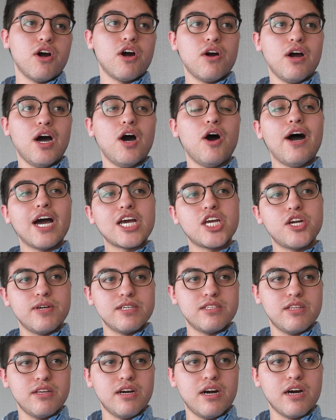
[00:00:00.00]
how
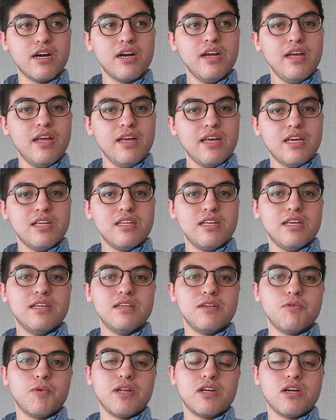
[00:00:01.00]
accurate they are
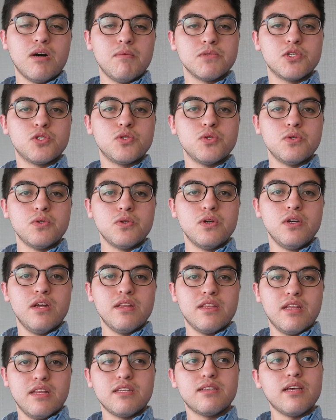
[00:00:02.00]
when it comes to
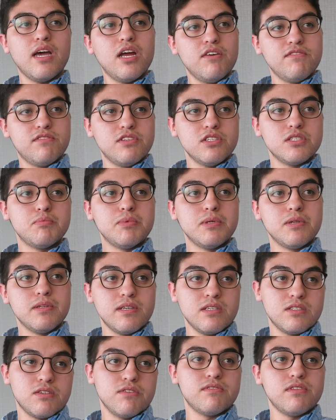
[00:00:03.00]
the design of these
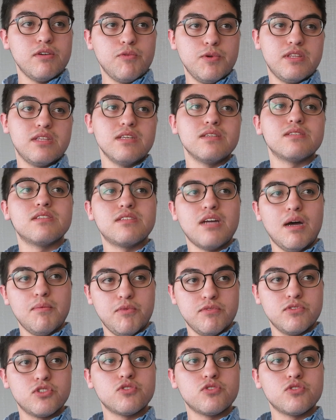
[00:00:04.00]
buildings or with this type of